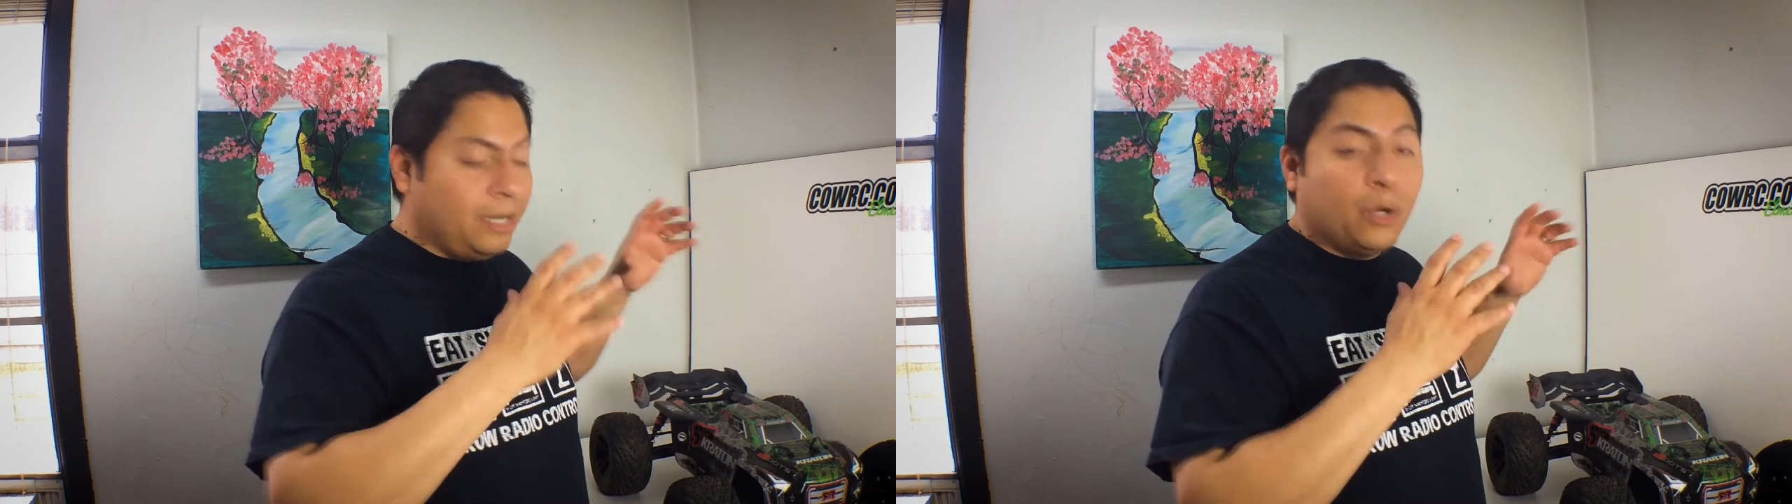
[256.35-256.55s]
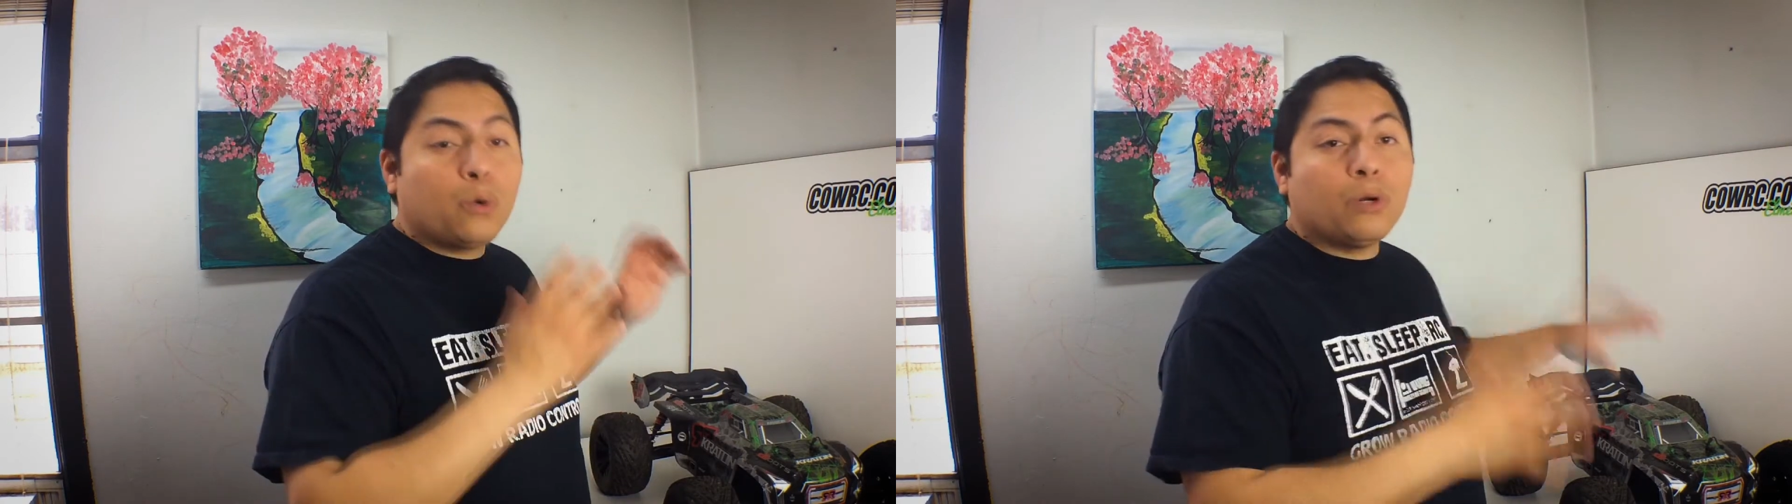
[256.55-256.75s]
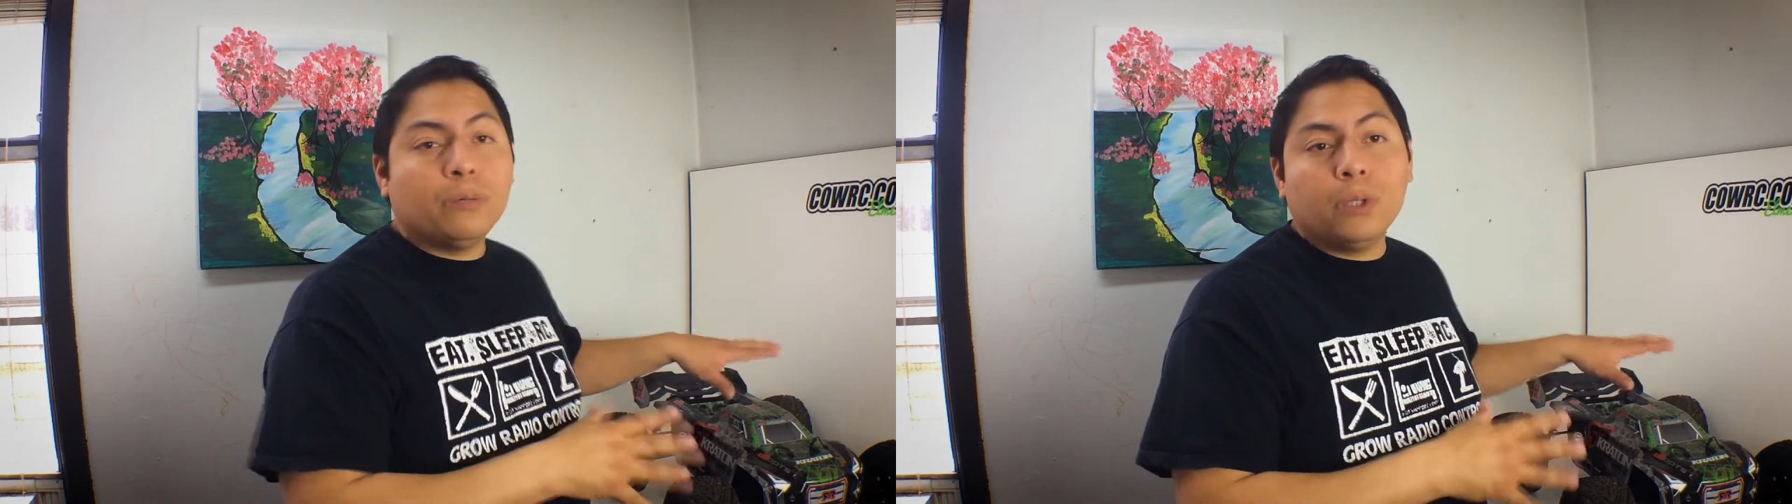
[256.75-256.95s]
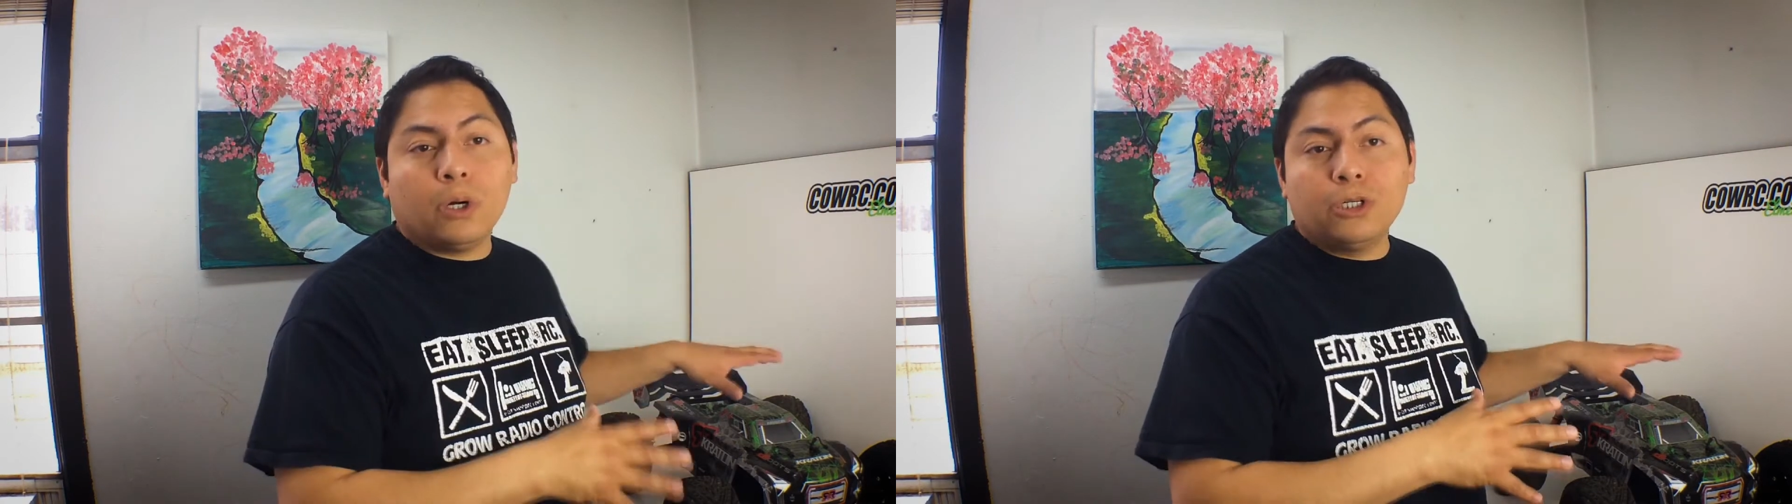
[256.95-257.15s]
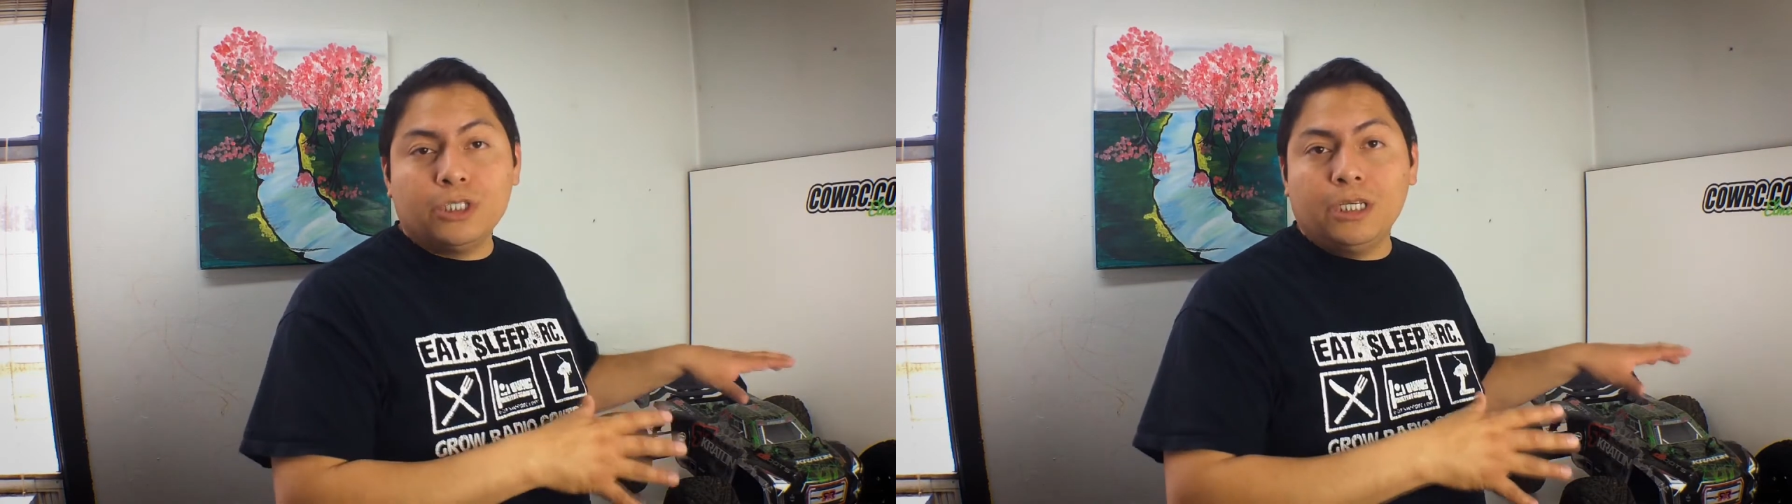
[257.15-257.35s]
incredible
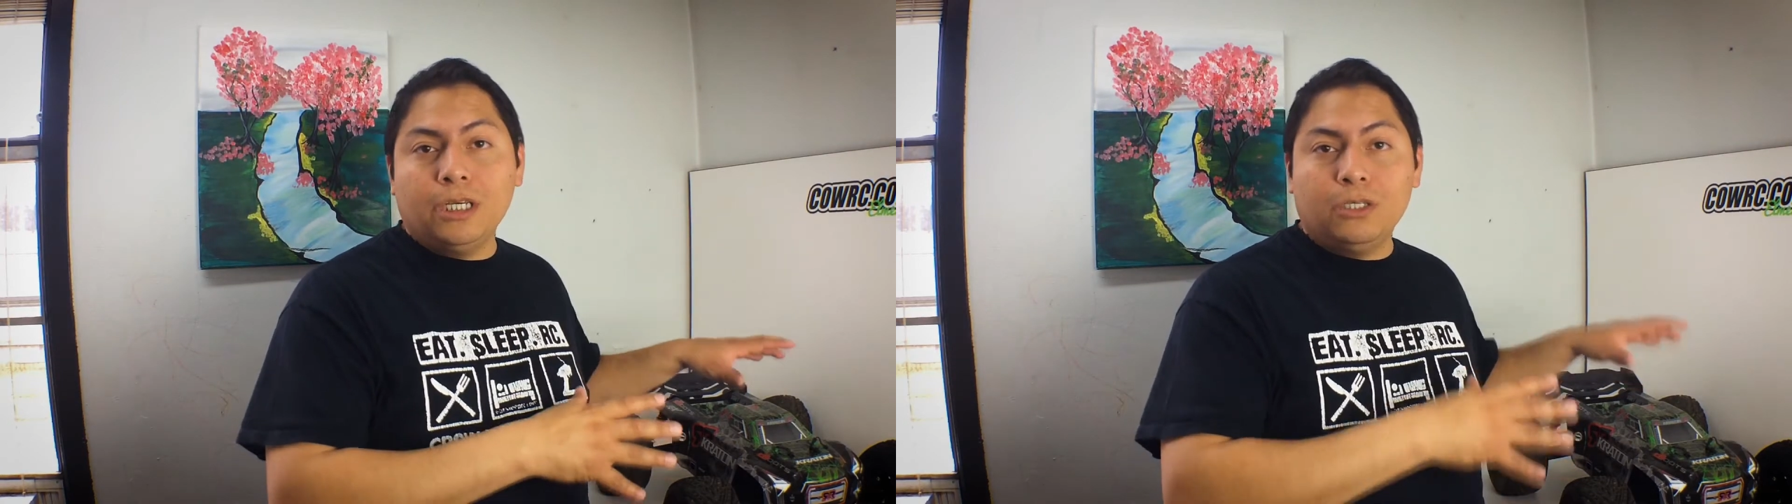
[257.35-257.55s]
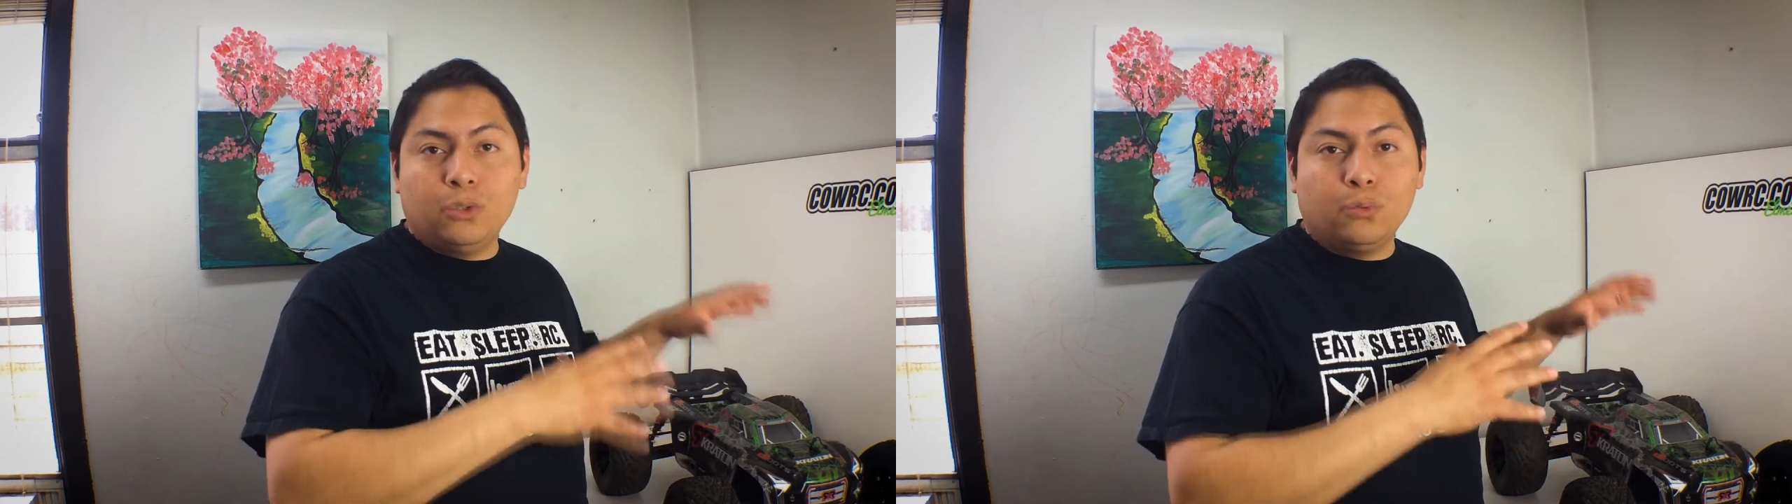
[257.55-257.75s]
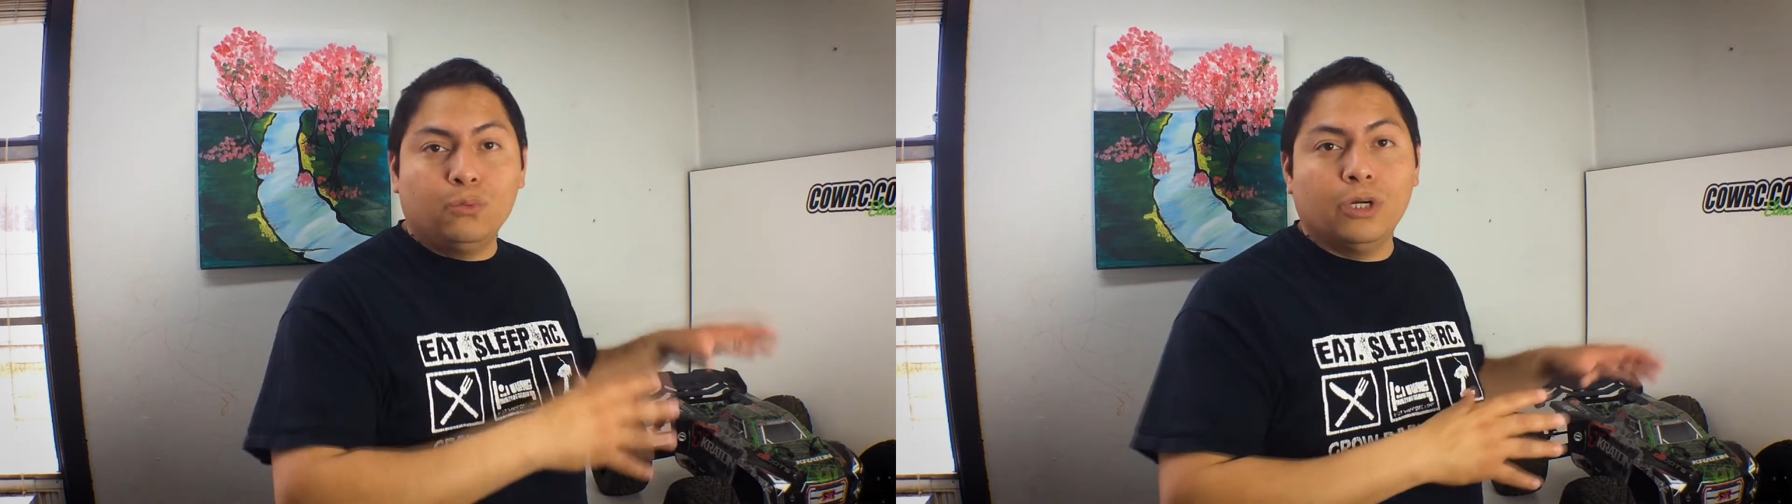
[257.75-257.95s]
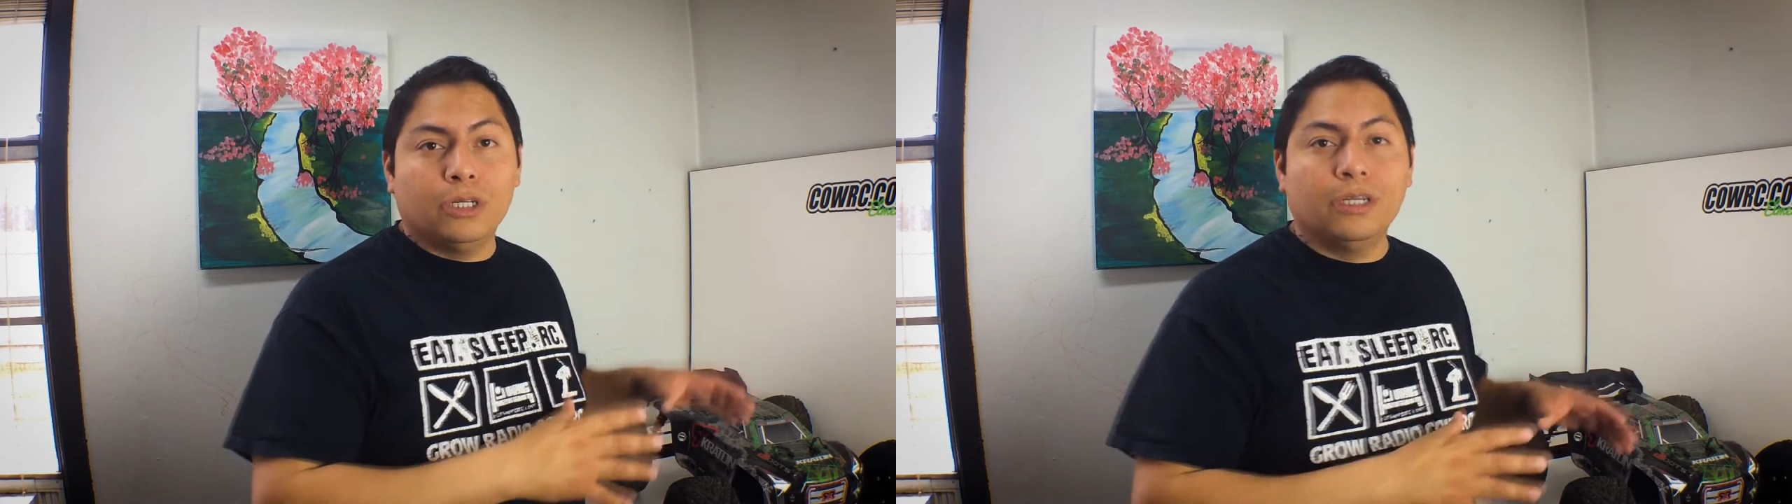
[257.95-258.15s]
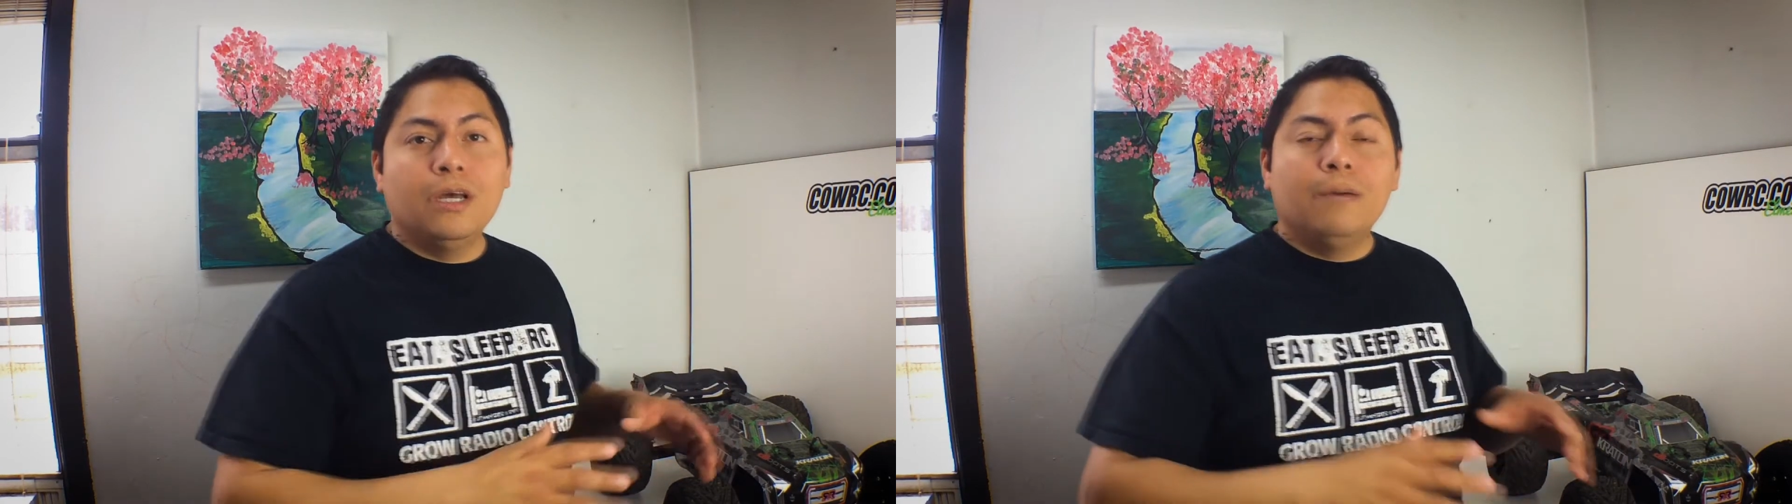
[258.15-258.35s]
RC to run.